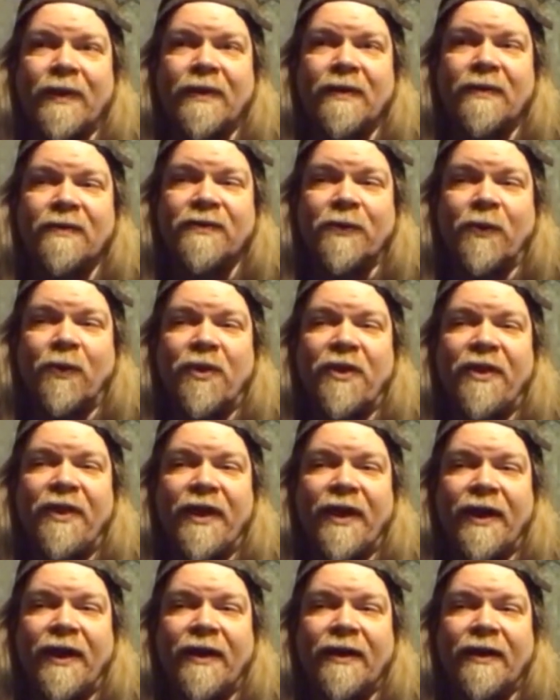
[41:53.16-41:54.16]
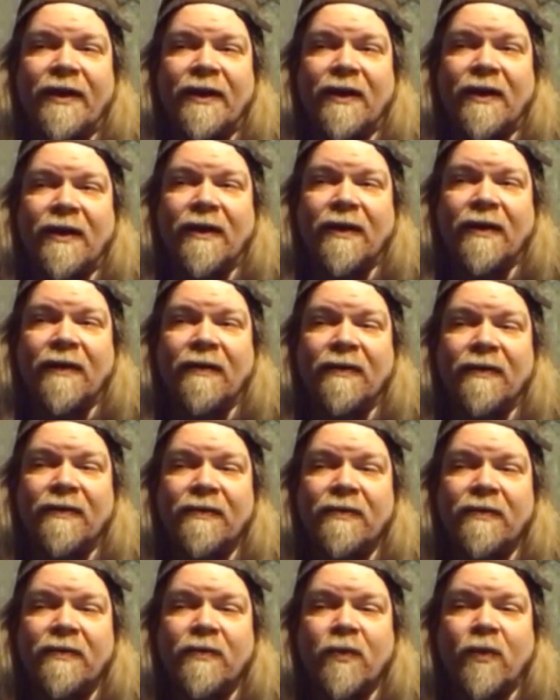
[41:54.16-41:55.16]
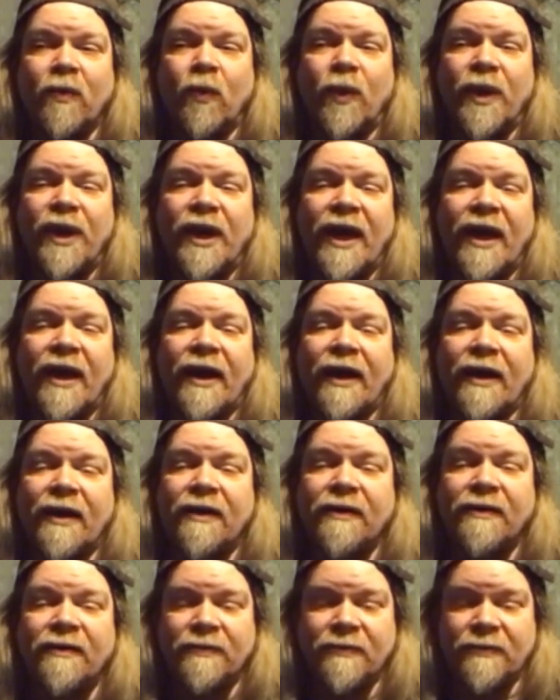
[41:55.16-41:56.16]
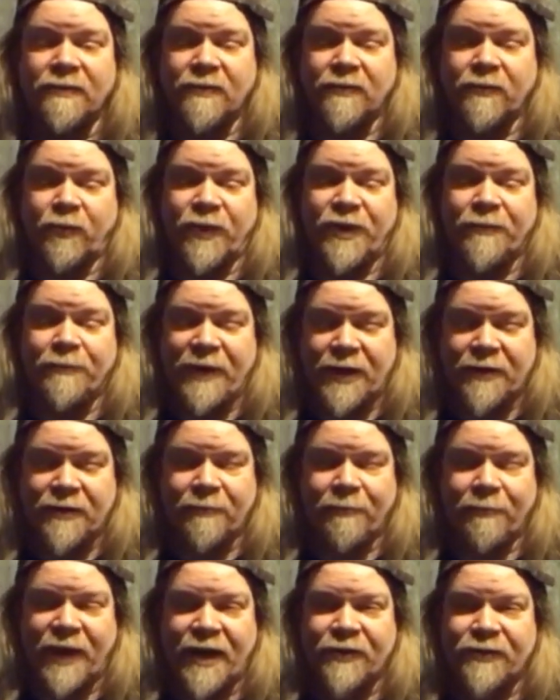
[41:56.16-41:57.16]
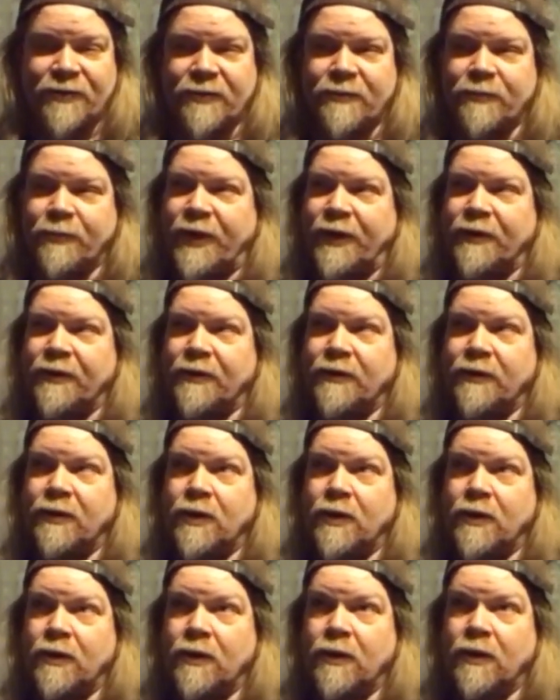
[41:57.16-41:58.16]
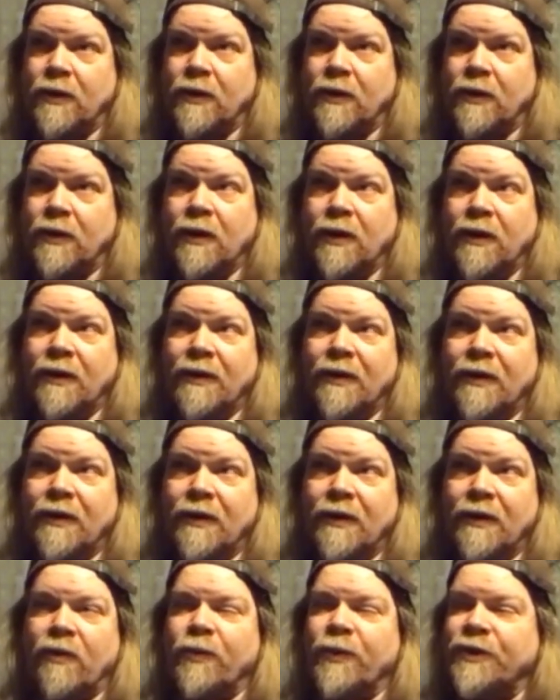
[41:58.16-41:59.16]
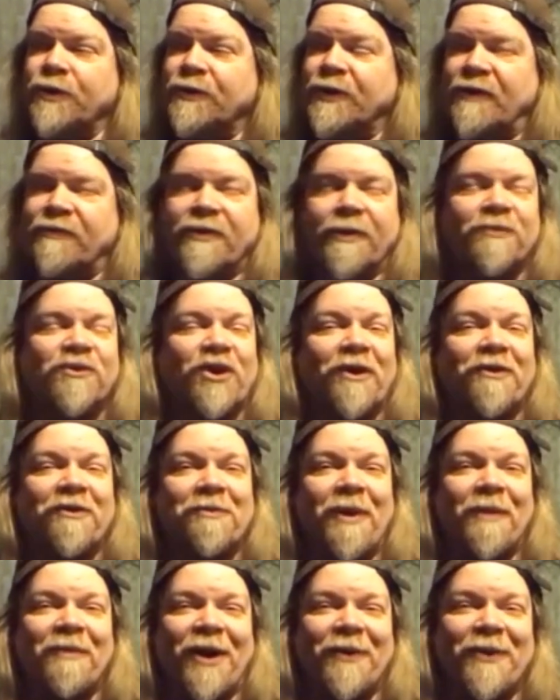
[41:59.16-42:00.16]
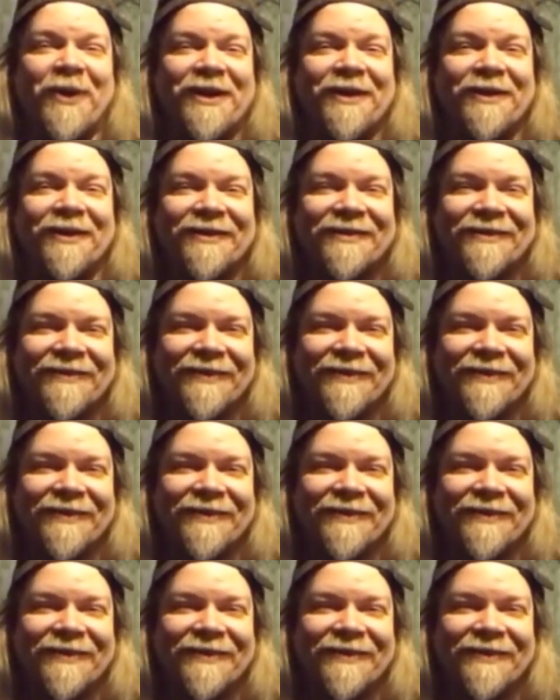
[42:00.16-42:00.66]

so they, uh, we had, we made the mask. Wait, how did we do that? I'm trying to remember how we did this.